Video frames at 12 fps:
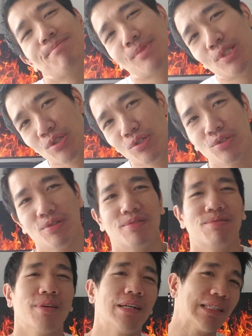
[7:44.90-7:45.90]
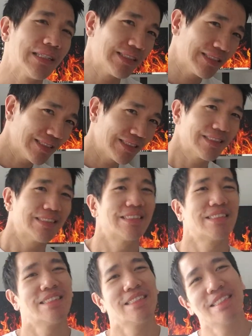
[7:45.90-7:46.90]
Dude,
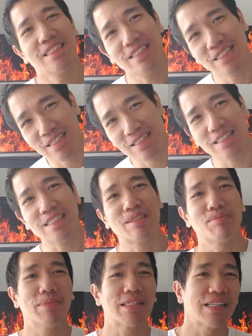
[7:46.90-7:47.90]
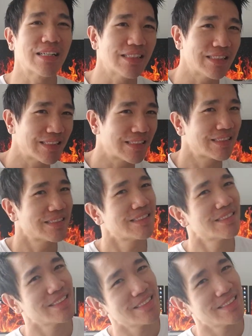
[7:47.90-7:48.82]
you know, it's because